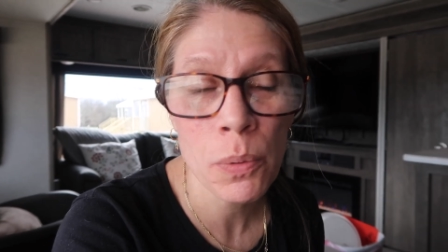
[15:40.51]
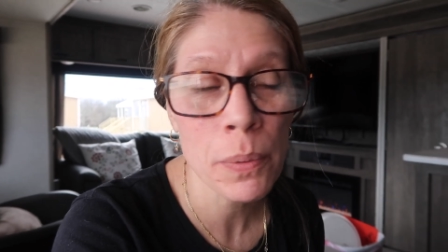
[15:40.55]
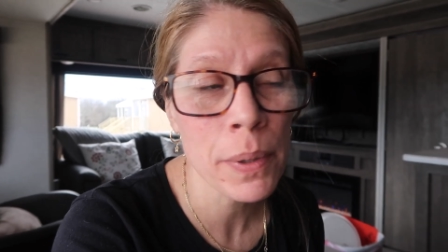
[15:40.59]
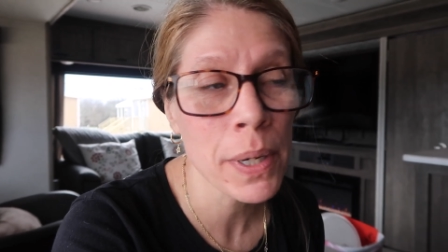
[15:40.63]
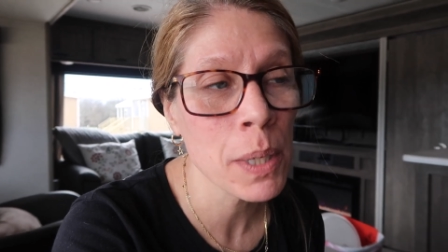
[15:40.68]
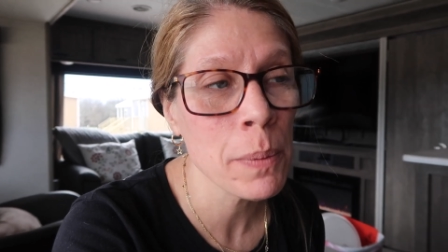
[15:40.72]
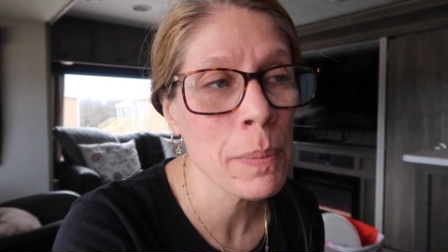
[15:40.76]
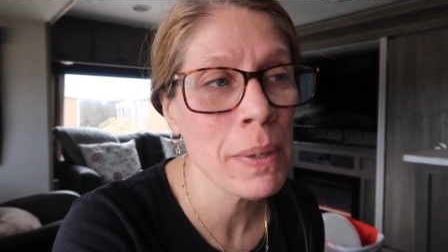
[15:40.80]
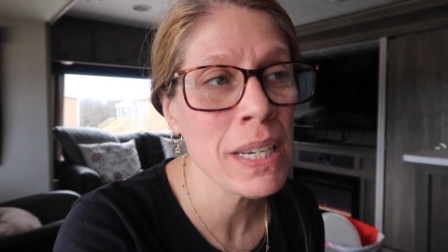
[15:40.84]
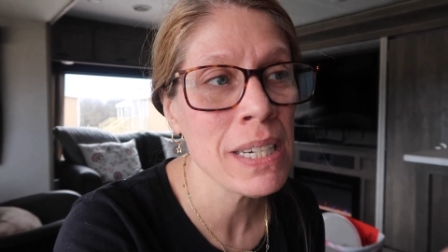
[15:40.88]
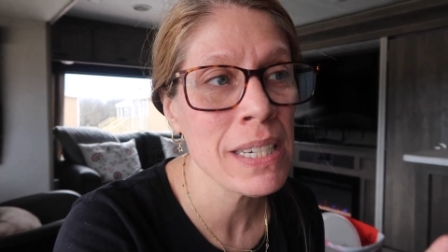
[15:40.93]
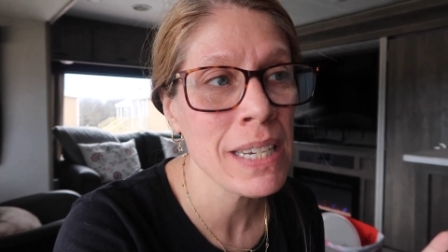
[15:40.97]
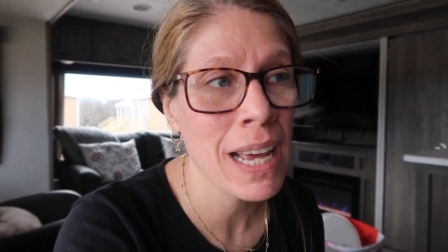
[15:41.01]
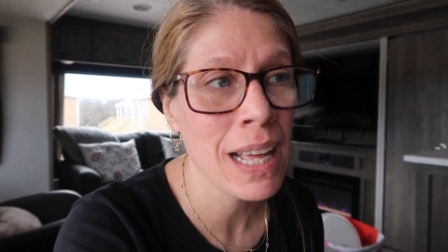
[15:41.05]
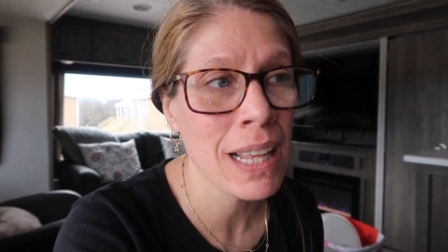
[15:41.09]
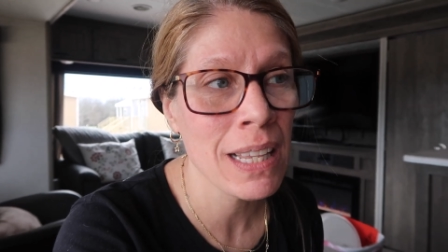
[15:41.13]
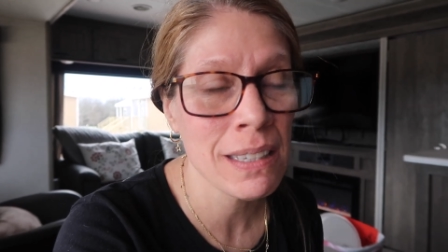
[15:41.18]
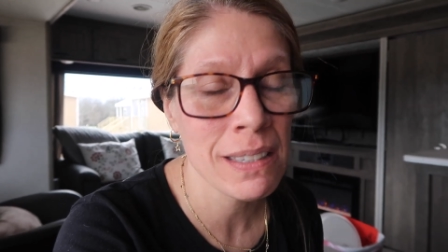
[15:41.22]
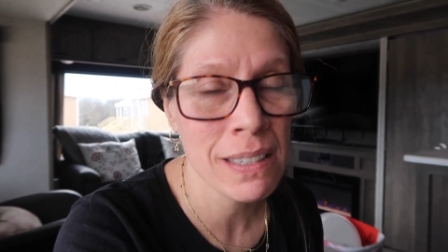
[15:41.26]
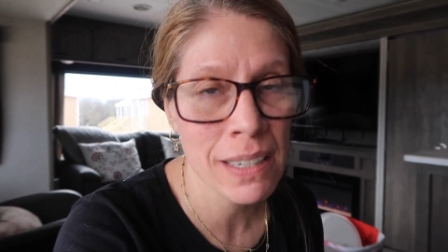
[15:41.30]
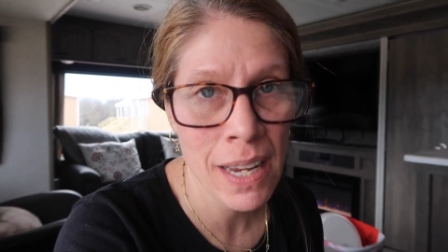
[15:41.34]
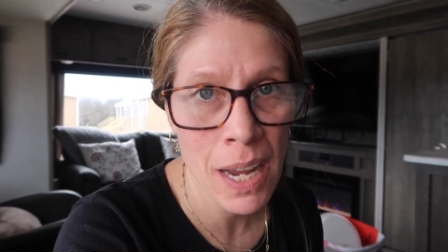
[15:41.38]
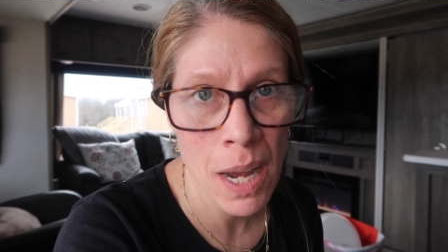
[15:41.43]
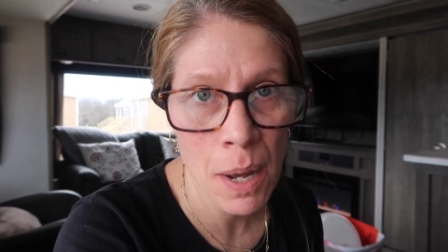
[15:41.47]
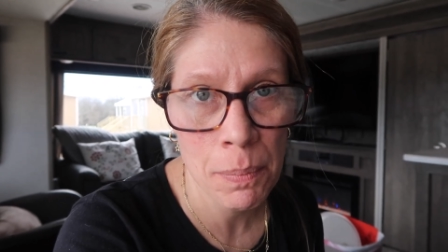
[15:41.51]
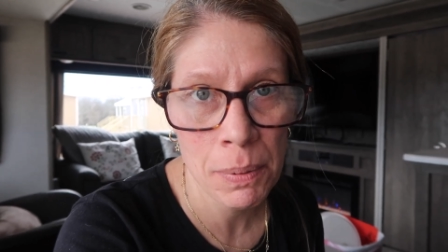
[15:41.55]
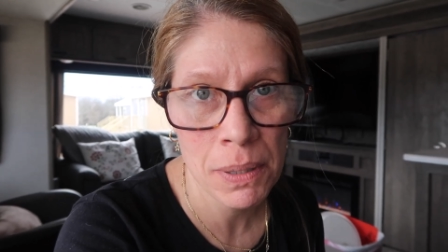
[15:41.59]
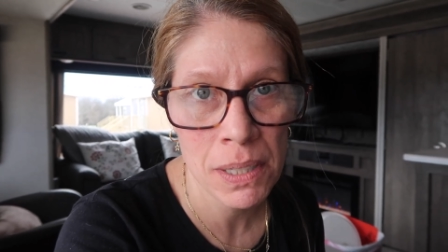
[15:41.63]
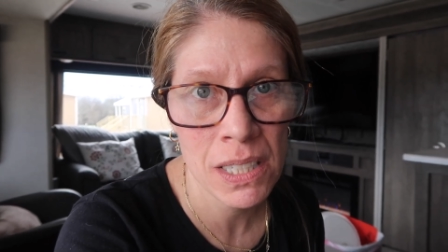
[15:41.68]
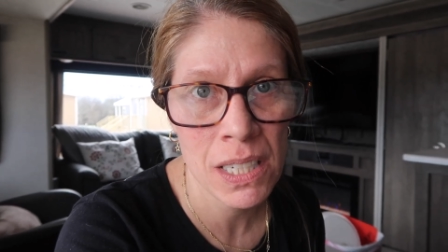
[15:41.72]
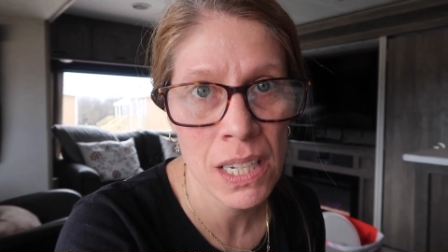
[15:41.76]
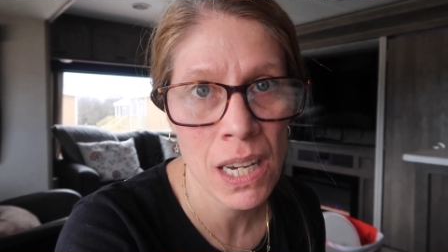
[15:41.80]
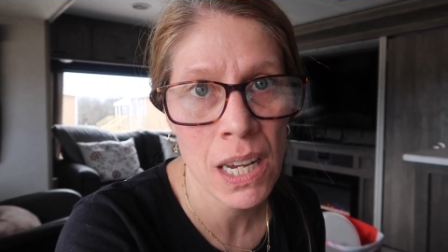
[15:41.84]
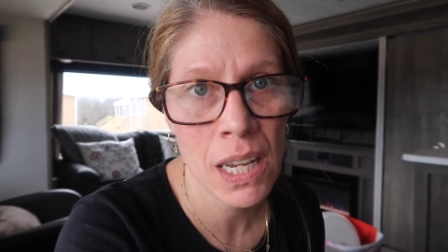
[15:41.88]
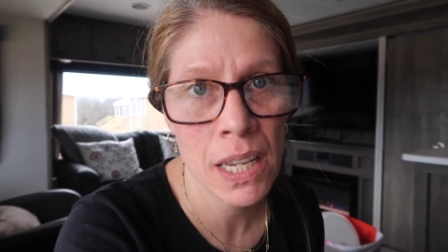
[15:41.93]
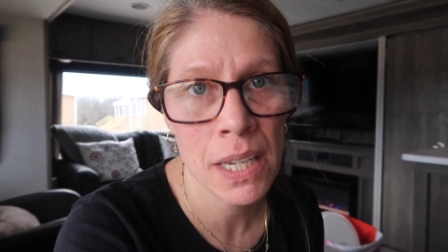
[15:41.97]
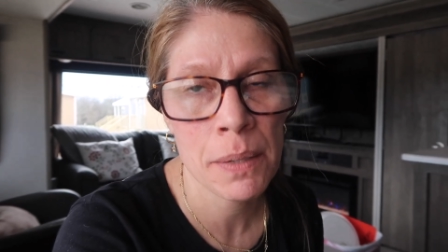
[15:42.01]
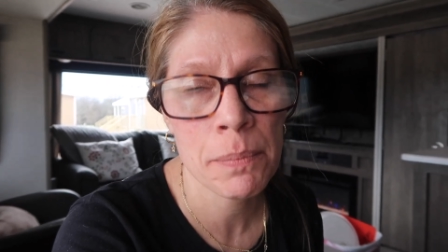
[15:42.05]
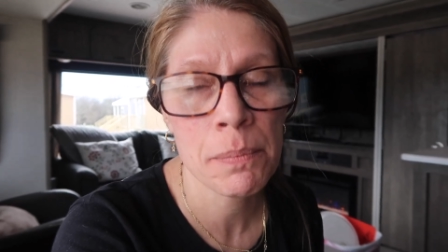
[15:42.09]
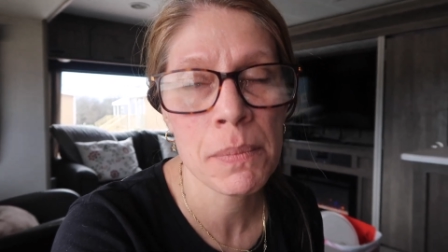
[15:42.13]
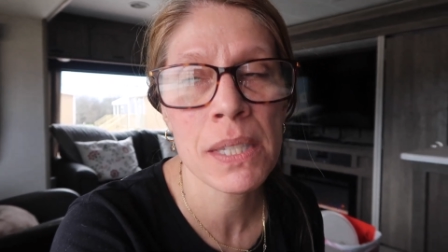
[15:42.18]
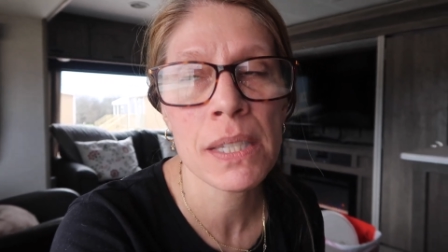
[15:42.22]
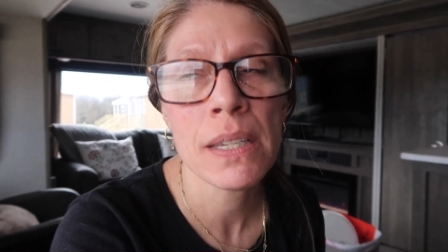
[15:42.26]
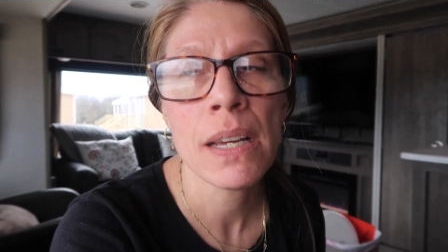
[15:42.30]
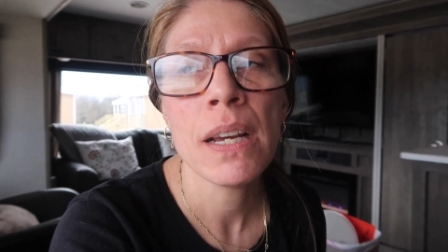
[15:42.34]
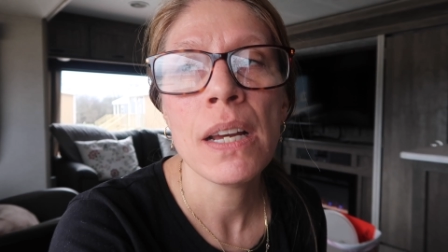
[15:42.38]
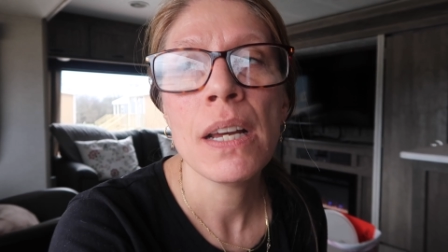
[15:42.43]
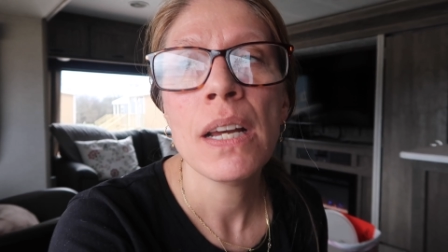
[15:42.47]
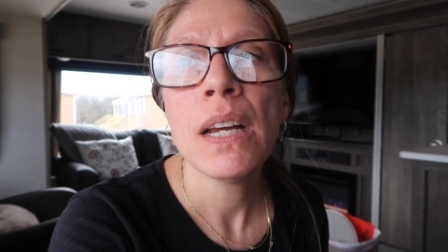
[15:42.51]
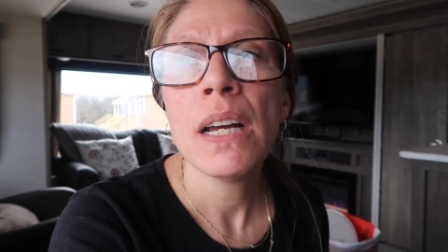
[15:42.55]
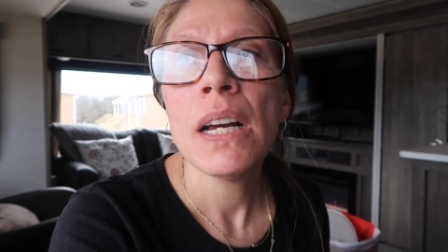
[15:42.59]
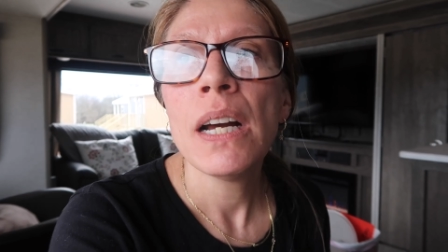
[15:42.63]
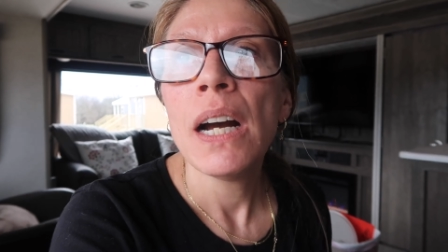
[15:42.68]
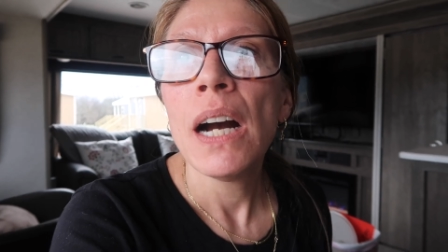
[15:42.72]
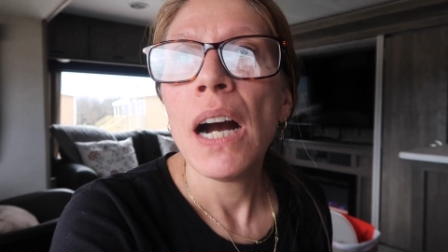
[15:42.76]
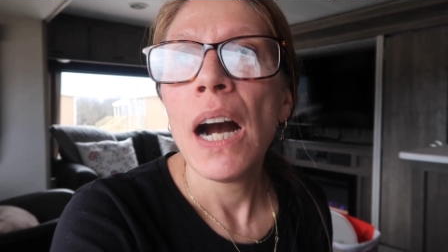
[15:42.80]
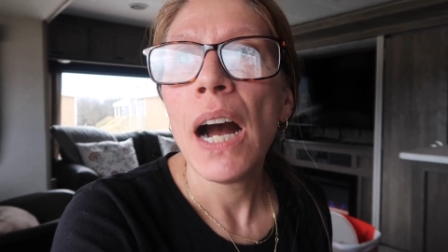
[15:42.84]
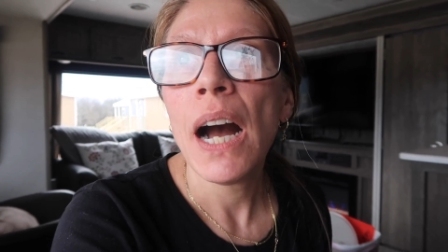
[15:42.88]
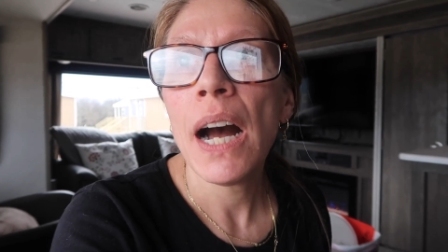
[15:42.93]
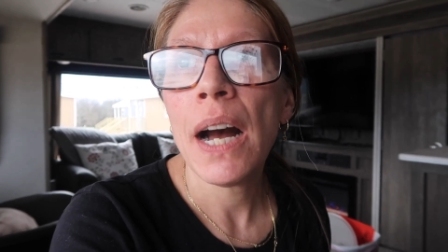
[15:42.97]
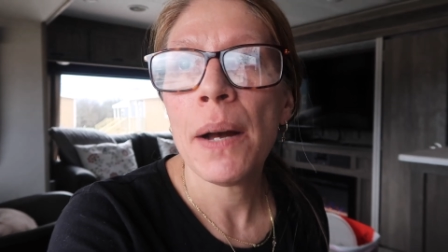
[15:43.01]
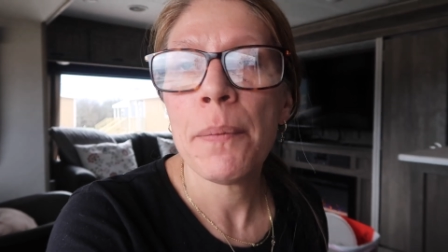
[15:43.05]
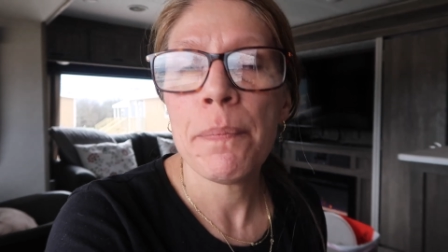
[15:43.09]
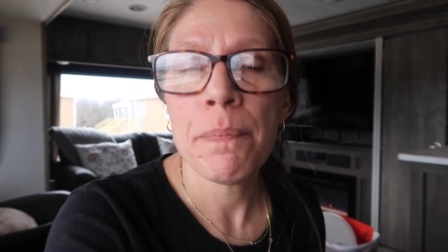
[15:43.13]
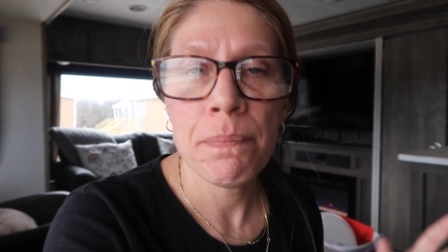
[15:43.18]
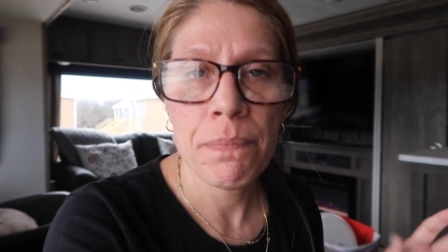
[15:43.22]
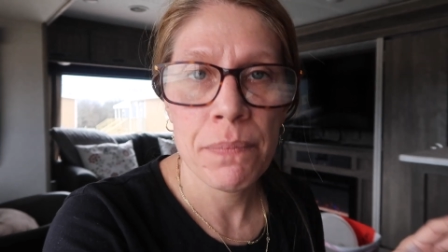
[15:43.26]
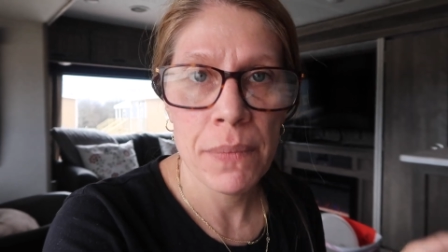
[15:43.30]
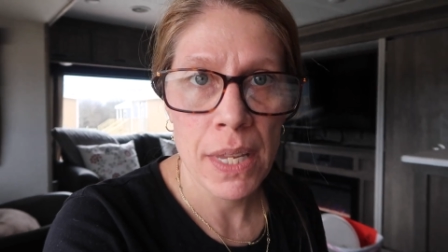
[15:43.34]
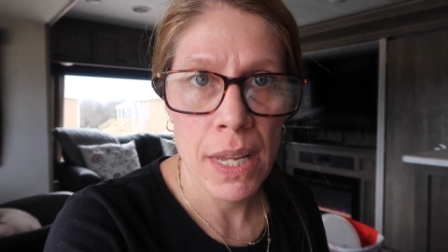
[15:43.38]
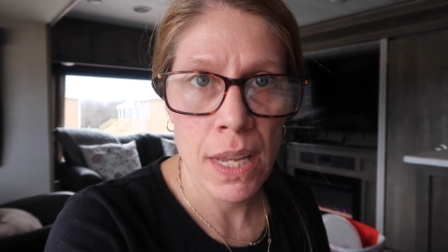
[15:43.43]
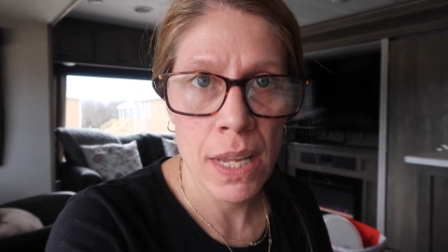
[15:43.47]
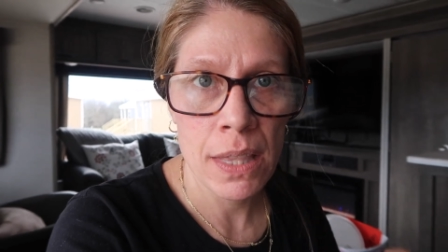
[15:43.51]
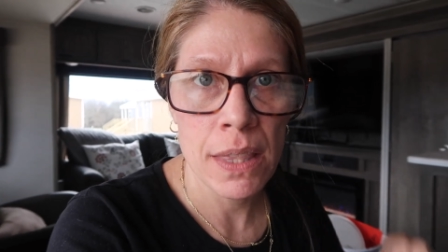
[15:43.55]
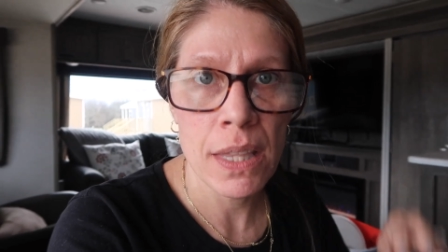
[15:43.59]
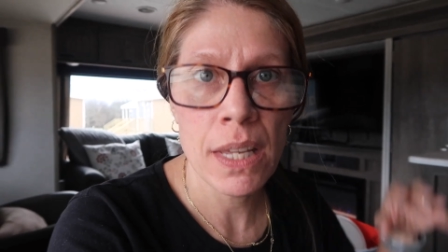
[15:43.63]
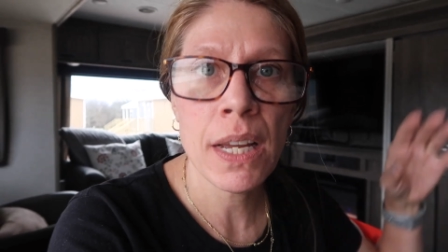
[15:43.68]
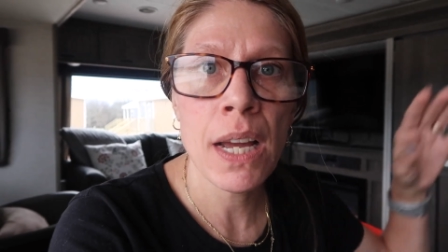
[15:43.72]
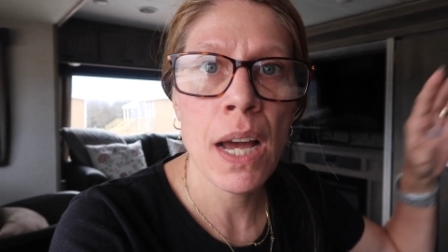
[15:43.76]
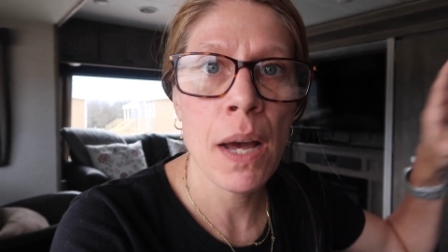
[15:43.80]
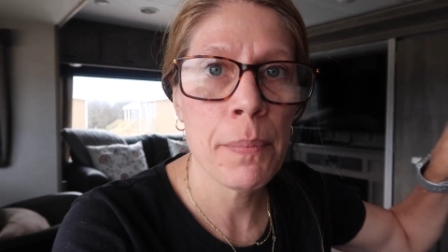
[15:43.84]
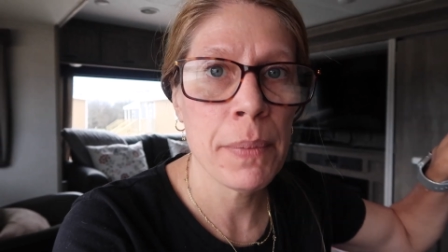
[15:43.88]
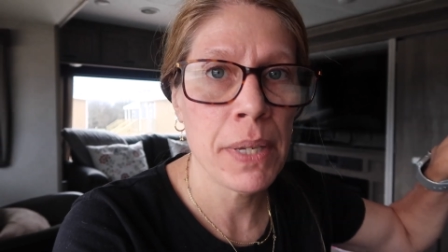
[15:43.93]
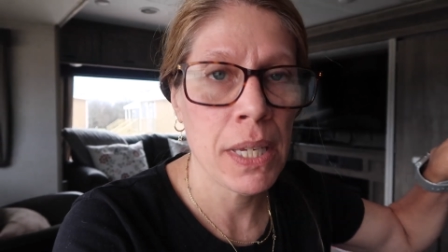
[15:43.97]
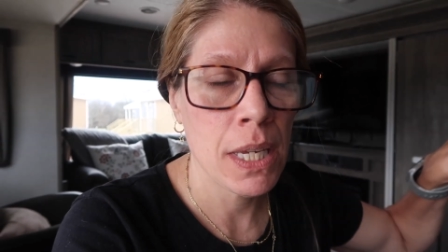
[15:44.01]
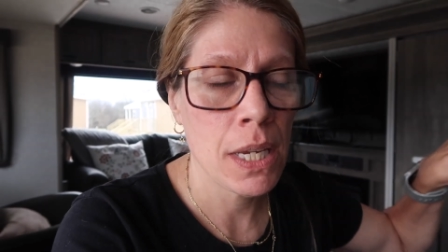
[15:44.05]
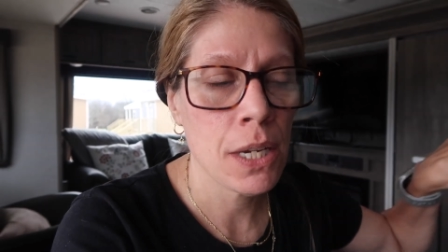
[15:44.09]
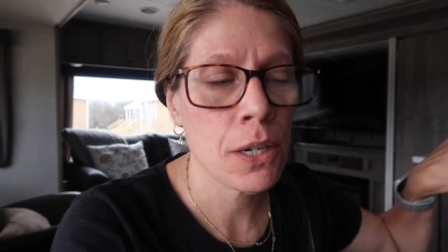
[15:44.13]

We're gonna be in Dallas a couple of times in the coming